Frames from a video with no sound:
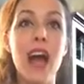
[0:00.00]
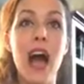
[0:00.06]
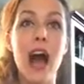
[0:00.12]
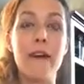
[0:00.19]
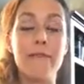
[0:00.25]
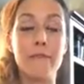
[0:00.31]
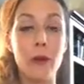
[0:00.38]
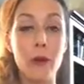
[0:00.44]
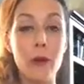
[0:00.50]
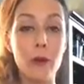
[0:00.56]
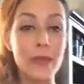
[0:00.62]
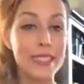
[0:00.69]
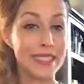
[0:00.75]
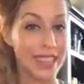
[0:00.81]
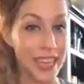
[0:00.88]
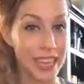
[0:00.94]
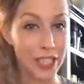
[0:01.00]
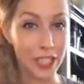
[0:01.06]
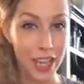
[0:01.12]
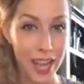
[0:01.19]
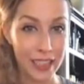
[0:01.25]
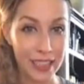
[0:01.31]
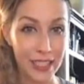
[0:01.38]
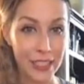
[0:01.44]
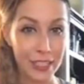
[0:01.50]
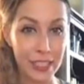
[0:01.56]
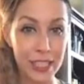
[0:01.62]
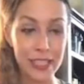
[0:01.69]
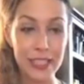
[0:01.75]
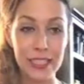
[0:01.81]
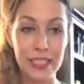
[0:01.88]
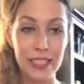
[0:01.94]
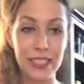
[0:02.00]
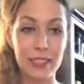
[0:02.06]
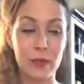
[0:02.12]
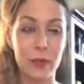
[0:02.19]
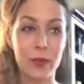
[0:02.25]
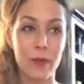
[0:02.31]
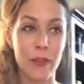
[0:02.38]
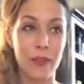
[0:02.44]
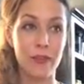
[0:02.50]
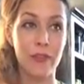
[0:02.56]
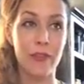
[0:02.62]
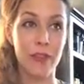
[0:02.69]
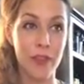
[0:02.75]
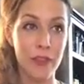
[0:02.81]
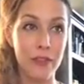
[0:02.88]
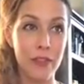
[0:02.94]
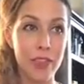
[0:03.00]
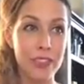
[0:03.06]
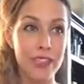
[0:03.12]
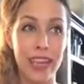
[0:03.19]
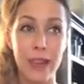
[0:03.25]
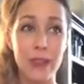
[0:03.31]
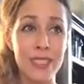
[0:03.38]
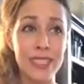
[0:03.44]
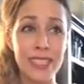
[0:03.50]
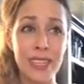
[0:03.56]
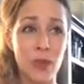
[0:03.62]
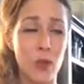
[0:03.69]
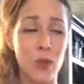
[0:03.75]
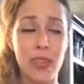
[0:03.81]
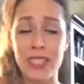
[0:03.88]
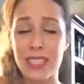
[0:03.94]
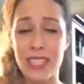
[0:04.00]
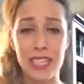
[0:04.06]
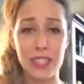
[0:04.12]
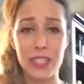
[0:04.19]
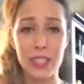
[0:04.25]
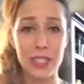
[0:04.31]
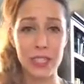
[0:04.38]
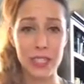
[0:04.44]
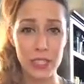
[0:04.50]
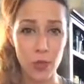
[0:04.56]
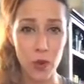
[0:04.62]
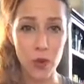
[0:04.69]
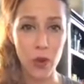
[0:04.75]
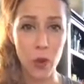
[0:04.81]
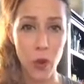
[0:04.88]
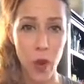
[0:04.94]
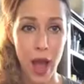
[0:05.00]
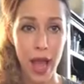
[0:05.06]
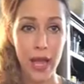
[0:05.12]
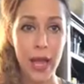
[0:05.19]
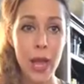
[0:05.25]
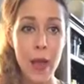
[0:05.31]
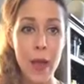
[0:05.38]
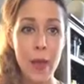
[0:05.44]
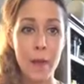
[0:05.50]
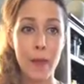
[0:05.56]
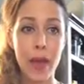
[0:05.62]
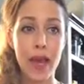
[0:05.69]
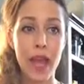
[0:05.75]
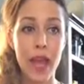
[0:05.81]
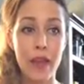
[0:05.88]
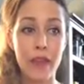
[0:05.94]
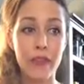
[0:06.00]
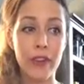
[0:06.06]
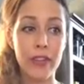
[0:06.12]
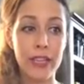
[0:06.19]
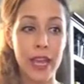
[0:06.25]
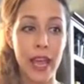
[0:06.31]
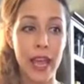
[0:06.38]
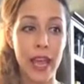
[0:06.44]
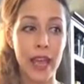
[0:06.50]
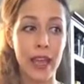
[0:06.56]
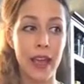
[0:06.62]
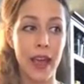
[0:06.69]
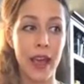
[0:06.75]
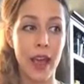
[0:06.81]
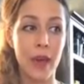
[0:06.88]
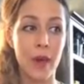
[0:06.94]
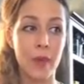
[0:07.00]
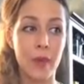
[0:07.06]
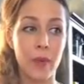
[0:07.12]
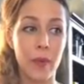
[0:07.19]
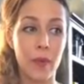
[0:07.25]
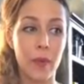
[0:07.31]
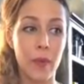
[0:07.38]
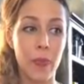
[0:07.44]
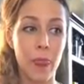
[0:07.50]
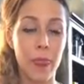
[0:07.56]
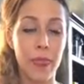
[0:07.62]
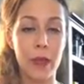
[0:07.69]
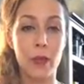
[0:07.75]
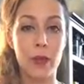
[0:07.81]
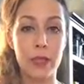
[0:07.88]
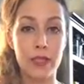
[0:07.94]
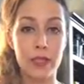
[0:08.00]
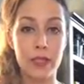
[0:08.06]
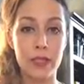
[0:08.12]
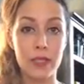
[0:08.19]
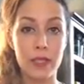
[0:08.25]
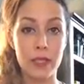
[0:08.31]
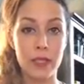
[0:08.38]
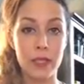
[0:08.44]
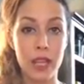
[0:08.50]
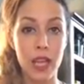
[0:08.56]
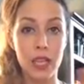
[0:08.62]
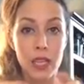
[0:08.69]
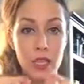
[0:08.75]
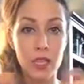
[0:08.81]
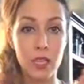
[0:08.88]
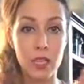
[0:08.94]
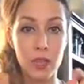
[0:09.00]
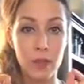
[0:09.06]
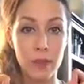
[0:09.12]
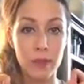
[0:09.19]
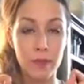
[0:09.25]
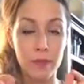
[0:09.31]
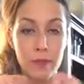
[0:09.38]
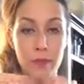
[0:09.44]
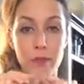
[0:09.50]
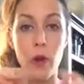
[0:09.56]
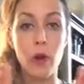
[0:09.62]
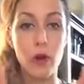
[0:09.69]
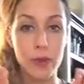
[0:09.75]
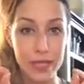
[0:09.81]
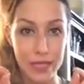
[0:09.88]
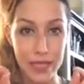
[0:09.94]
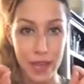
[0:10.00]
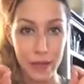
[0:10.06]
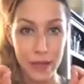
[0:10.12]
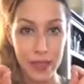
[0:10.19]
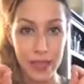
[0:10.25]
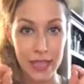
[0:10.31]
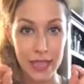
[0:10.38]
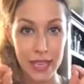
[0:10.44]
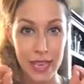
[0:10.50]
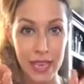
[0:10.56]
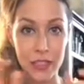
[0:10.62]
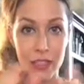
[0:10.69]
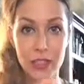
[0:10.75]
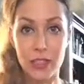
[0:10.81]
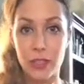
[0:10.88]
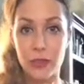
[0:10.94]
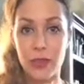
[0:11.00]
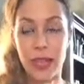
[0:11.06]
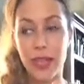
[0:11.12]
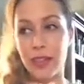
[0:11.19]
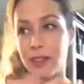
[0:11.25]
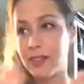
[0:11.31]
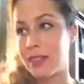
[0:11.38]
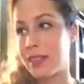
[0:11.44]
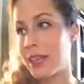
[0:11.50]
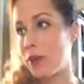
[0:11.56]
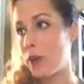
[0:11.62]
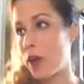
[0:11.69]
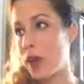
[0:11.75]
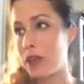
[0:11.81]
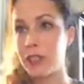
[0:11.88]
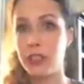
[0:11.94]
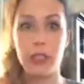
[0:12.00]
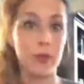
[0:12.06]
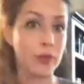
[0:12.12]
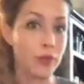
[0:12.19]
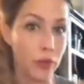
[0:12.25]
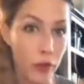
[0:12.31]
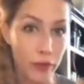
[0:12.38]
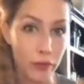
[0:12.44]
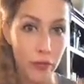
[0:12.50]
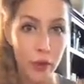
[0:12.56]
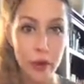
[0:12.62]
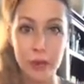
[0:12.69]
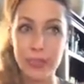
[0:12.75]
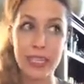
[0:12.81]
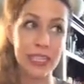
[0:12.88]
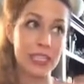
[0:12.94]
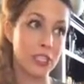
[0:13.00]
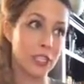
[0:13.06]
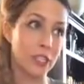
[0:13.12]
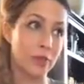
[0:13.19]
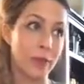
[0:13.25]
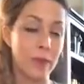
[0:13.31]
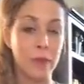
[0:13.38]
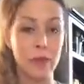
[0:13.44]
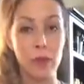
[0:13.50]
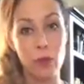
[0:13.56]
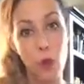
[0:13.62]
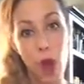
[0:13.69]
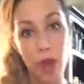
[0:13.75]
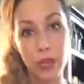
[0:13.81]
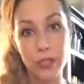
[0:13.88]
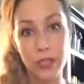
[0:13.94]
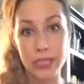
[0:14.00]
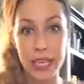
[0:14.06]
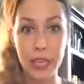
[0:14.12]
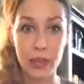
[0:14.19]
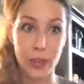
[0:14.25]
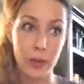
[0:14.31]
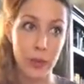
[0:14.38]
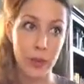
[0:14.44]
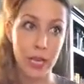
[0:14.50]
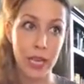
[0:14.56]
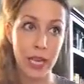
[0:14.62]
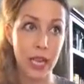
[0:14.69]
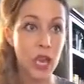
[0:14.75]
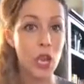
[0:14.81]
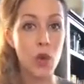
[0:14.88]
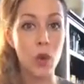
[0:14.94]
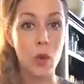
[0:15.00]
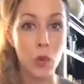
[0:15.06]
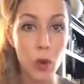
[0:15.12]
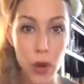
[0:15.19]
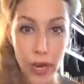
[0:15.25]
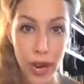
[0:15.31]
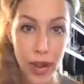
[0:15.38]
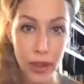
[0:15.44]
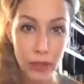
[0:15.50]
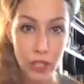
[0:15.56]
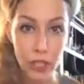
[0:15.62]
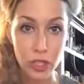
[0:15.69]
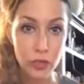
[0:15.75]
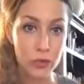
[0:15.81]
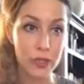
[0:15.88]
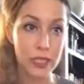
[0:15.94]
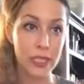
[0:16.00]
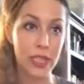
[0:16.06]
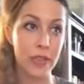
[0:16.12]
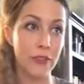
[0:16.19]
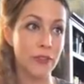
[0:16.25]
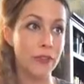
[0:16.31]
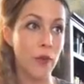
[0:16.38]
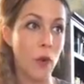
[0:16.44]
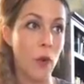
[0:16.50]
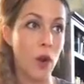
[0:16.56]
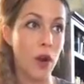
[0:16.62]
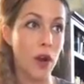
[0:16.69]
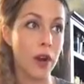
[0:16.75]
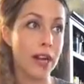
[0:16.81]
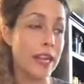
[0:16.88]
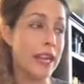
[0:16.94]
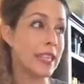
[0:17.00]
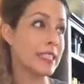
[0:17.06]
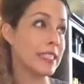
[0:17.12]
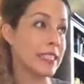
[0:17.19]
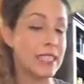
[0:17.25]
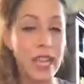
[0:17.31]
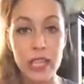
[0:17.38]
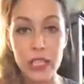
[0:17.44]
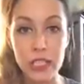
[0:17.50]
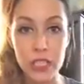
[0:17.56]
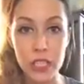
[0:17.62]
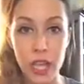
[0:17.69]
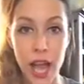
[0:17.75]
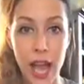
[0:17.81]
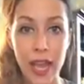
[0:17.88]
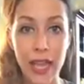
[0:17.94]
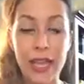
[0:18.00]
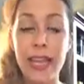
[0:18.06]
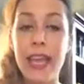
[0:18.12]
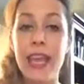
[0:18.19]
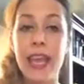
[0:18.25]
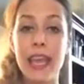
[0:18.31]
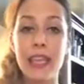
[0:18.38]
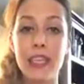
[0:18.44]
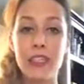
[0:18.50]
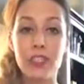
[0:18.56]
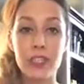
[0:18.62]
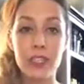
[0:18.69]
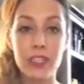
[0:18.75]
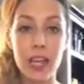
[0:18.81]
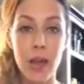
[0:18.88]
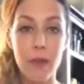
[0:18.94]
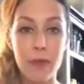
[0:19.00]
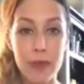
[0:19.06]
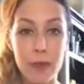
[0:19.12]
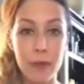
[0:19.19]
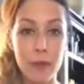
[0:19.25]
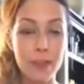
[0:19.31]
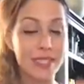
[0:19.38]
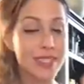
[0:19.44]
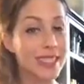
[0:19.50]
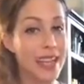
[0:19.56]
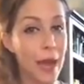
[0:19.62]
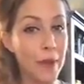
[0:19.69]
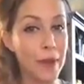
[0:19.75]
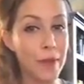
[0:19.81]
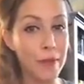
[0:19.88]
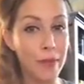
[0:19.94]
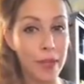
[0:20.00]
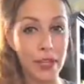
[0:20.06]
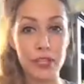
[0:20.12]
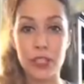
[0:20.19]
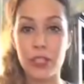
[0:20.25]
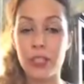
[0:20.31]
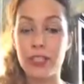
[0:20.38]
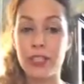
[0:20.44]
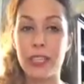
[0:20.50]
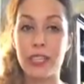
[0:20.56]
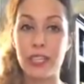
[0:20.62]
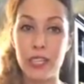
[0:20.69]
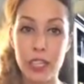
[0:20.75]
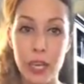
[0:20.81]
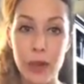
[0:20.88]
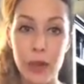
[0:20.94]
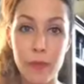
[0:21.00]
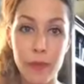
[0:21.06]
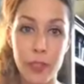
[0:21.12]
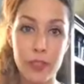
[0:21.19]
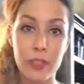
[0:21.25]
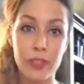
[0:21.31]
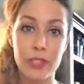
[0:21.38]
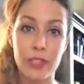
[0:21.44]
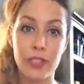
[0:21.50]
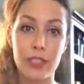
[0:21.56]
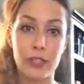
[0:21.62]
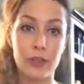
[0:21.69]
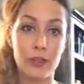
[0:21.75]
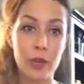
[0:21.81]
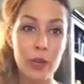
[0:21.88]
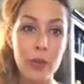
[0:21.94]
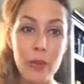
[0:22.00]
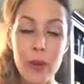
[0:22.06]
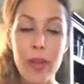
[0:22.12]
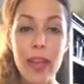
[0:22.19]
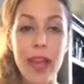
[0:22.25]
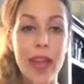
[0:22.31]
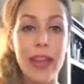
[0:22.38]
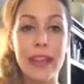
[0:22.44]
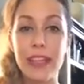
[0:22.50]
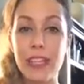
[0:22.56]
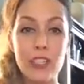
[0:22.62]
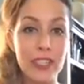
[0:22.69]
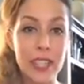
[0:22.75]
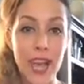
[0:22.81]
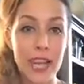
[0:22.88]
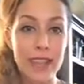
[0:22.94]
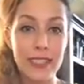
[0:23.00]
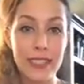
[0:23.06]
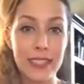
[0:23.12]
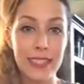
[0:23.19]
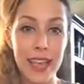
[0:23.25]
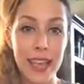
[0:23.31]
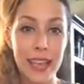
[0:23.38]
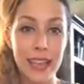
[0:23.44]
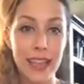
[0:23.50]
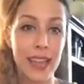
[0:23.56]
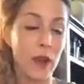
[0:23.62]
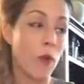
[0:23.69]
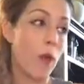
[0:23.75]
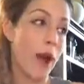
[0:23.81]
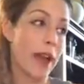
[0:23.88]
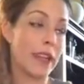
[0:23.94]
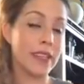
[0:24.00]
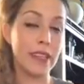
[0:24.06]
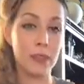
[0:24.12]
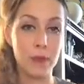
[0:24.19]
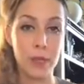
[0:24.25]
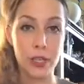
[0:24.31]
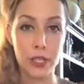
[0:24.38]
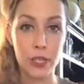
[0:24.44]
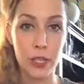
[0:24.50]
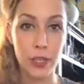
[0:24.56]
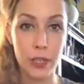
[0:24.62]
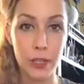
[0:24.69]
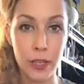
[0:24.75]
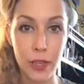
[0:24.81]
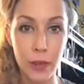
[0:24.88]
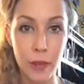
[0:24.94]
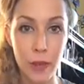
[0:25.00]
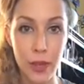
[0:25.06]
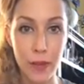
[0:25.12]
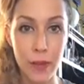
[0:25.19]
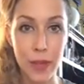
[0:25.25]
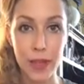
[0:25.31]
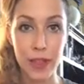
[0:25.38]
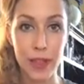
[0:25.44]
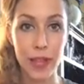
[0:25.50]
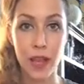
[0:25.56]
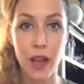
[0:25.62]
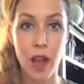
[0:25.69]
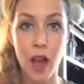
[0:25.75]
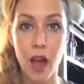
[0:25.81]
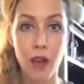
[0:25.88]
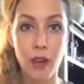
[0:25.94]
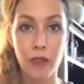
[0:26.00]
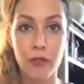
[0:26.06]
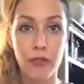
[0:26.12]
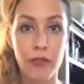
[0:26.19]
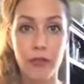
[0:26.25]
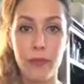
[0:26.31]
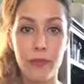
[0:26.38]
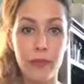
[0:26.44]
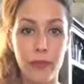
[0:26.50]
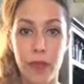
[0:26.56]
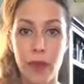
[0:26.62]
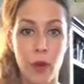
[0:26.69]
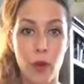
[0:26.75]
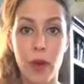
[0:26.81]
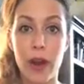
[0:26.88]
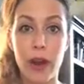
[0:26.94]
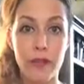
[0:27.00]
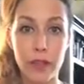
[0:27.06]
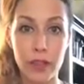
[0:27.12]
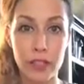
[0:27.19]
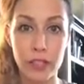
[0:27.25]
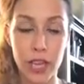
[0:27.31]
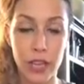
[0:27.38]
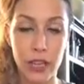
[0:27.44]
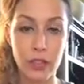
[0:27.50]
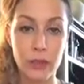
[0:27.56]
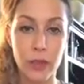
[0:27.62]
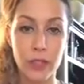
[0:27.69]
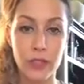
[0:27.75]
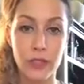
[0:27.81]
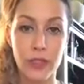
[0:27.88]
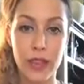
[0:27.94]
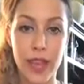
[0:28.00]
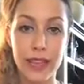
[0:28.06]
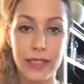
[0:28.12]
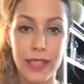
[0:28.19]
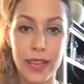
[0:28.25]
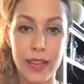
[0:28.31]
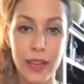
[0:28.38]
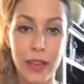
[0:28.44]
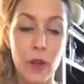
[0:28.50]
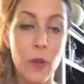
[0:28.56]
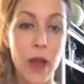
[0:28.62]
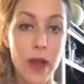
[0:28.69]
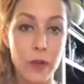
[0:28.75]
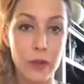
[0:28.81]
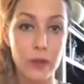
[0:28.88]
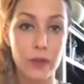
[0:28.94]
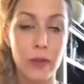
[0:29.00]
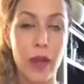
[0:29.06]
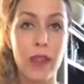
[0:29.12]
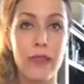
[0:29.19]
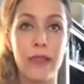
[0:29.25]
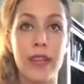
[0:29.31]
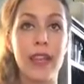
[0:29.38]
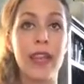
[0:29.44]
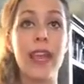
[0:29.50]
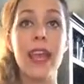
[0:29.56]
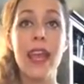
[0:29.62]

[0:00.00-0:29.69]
A photo a day challenge. This is one of my favorites. I only did it once last year. I don't know why, but every day there was a little photo assignment that they had to do. Like day 1 is your before photo. Day 2 might be water. Day 3, workout shoes. Day 4, sunshine. And it just got people snapping pictures and sharing pictures in the group. And they just had to say like, why did this picture, make me think of, whatever the challenge was for that day, like why it was relevant.